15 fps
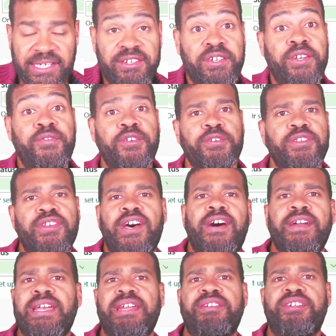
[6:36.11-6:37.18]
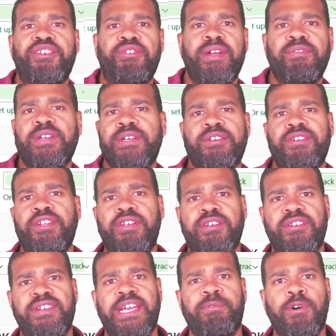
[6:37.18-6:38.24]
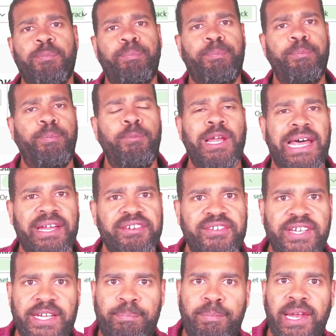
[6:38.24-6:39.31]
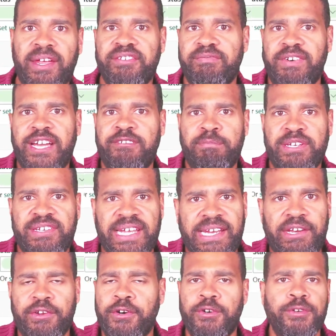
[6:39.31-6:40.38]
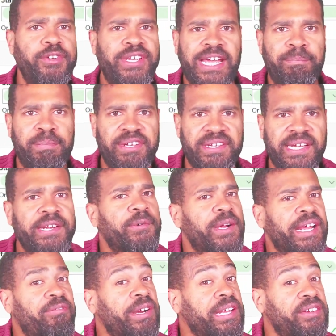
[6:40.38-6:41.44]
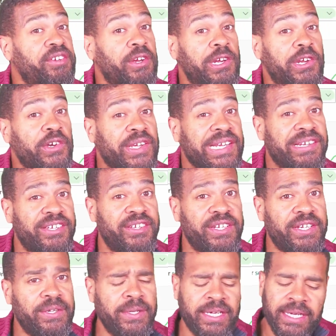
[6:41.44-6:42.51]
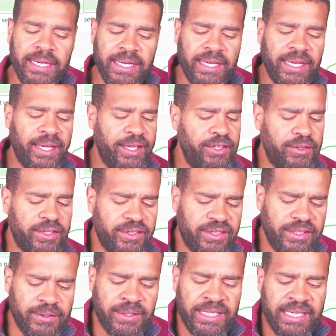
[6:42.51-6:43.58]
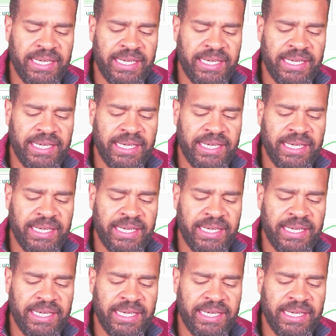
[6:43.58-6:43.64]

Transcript: So if your targets are driven, so you could say, well, last year plus five percent or ten percent, whatever it is you're looking to do, you can do.